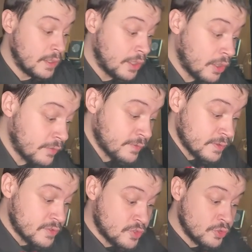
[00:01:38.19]
Love
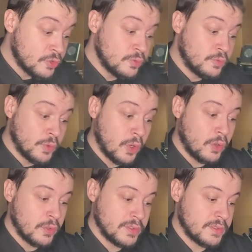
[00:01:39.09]

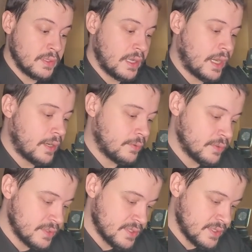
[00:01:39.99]
toward
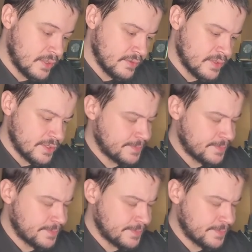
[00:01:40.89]
ourselves,